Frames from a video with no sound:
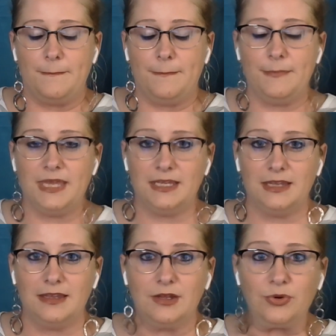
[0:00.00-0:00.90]

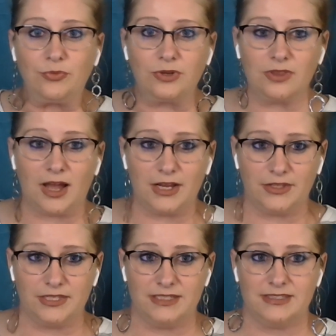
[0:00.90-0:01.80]
many rely
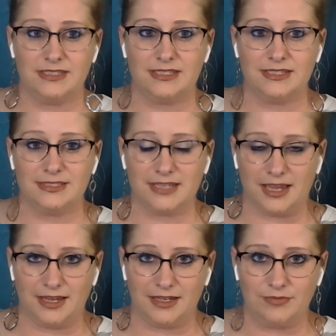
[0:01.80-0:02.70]
on this to
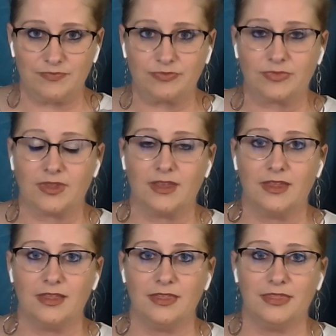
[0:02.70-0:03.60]
say
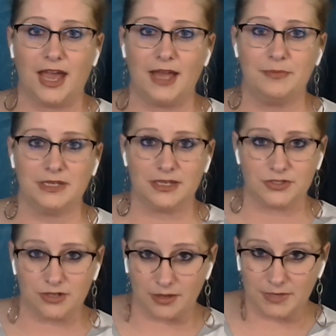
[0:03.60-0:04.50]
that because
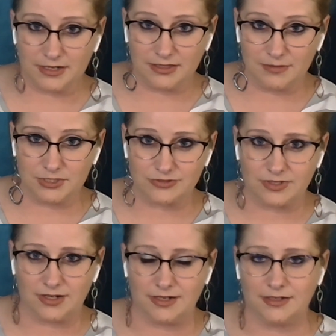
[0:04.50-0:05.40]
they're not made in the image of
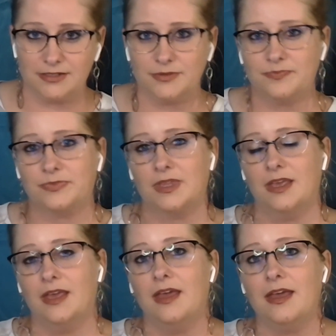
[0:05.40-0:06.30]
God,
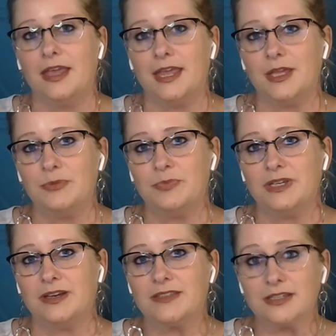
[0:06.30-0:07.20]
and
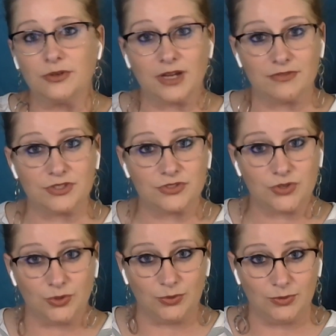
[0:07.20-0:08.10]
because they don't have a
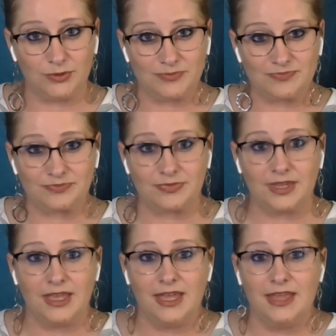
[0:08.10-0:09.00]
soul,
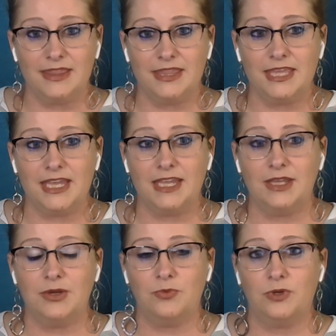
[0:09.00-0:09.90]

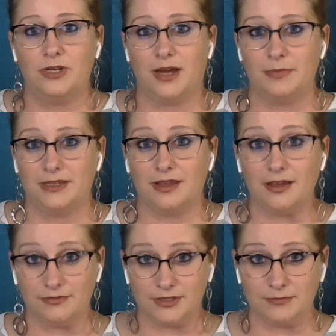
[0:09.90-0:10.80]
they will not be in
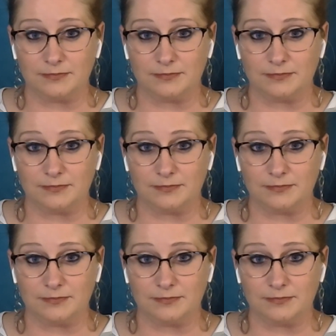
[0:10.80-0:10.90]
heaven.